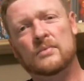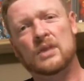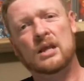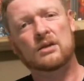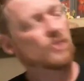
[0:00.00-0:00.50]

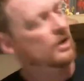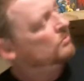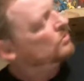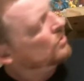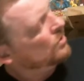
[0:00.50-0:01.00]

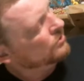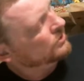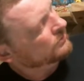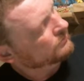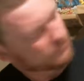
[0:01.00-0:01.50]
Incredible
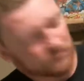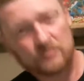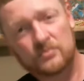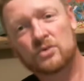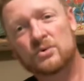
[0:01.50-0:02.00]
Hulk,
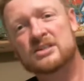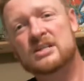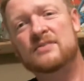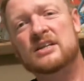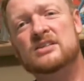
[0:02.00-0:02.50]

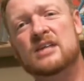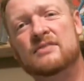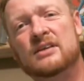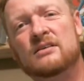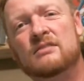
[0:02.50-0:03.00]

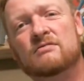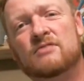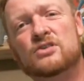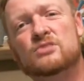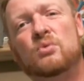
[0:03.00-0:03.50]
377,
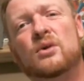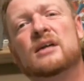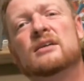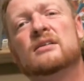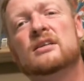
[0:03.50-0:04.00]
first
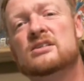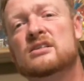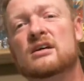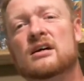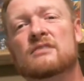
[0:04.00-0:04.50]
print. This
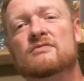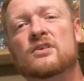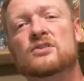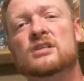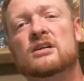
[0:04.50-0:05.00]
is the
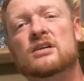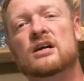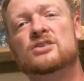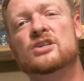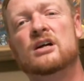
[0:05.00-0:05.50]
first
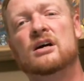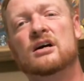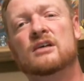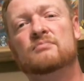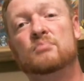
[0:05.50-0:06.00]
introduction
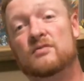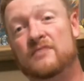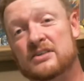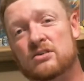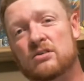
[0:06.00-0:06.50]
of
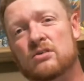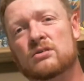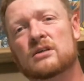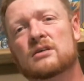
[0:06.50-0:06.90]
Professor Hulk.